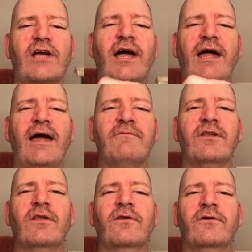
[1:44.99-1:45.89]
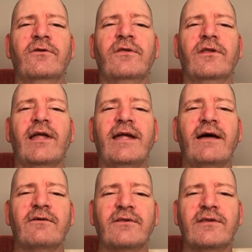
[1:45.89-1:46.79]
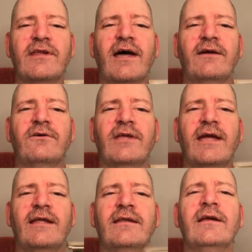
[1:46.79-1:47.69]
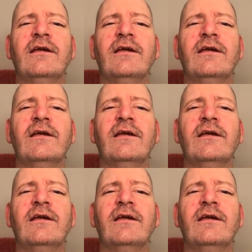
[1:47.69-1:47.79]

I haven't learned the layout of the dial yet,